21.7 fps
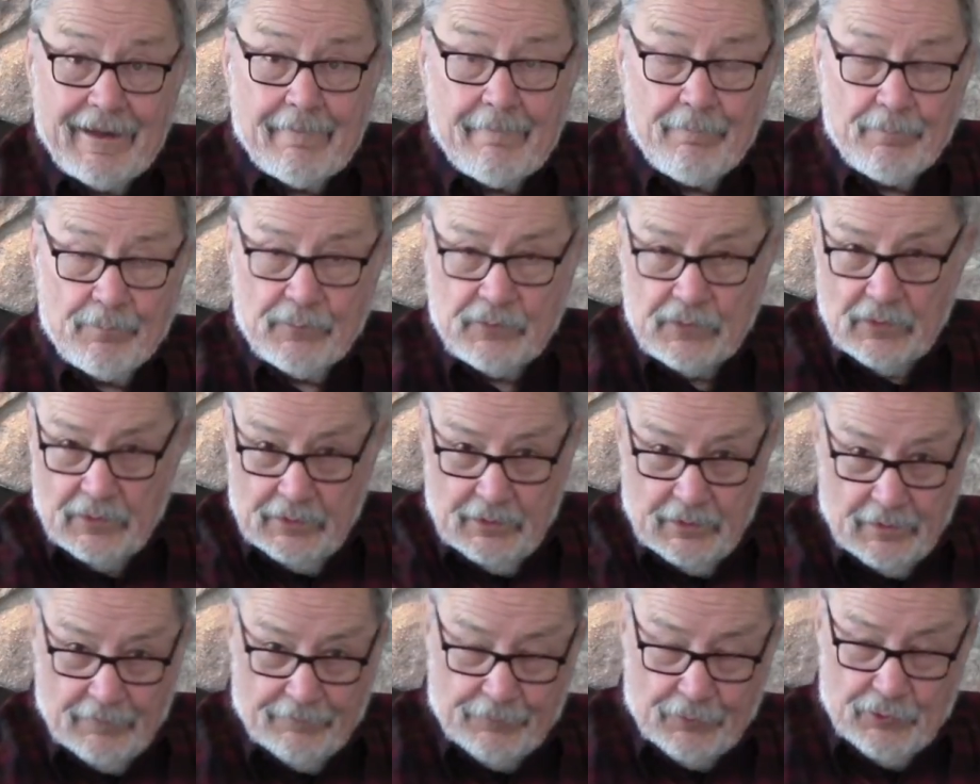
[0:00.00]
them during
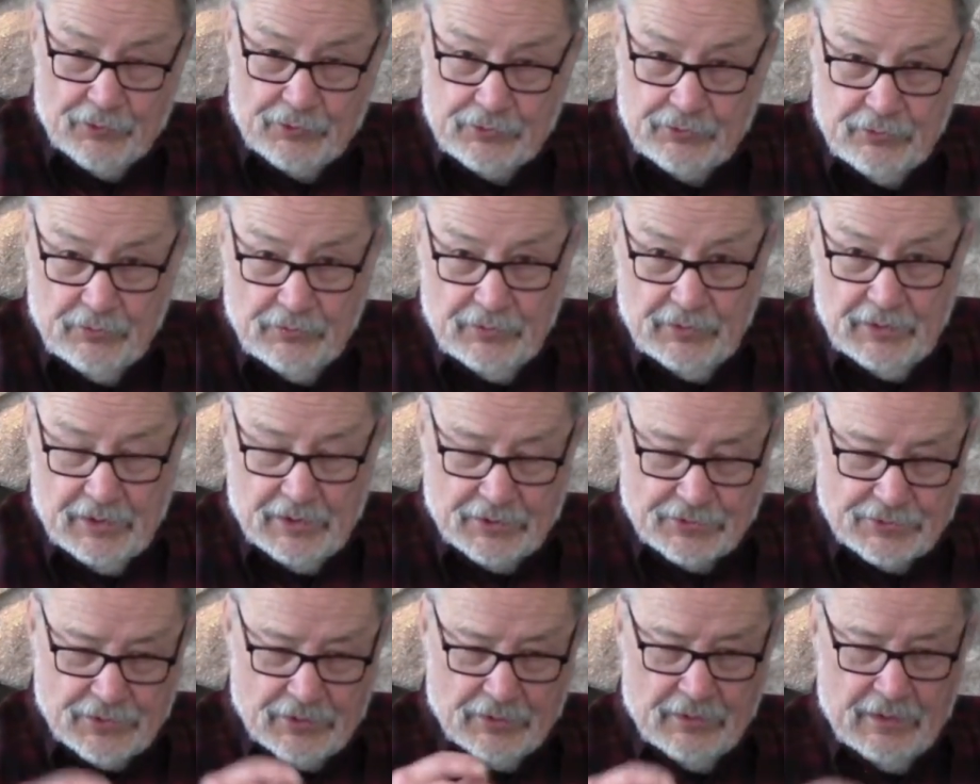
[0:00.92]
their first 2
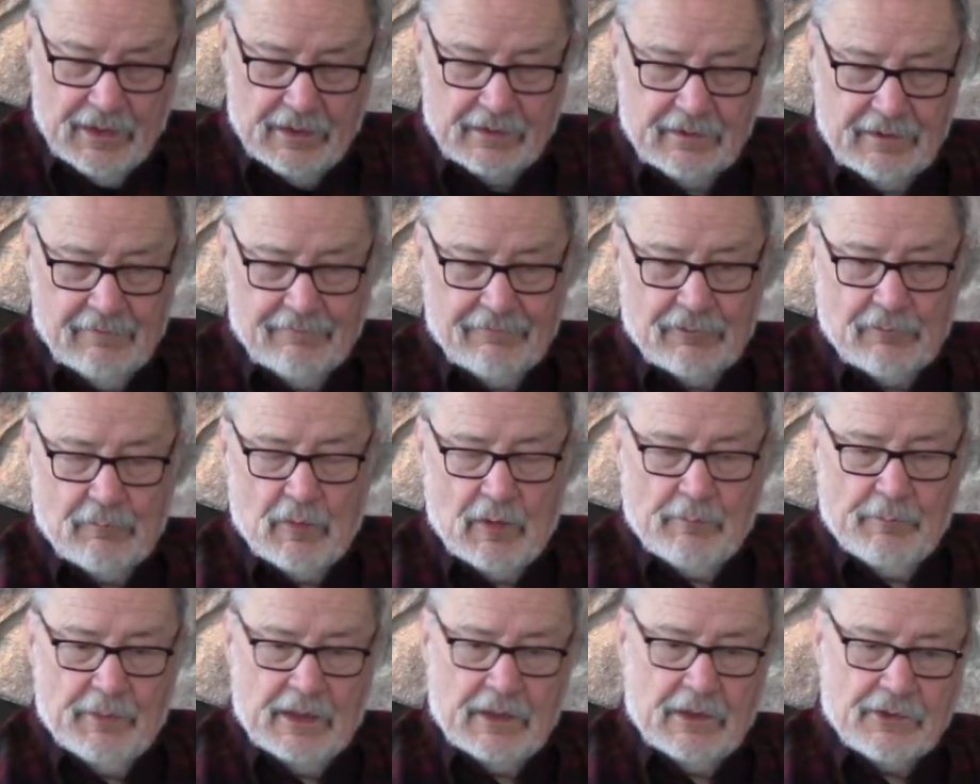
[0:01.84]
years, so that gives them a
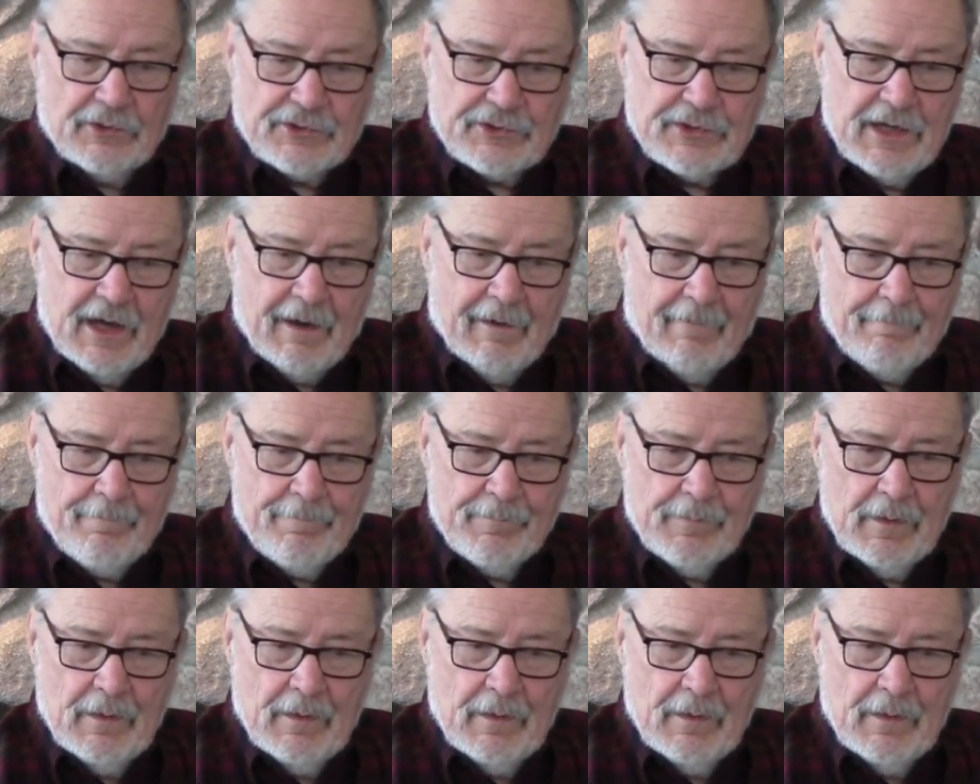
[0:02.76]
better start.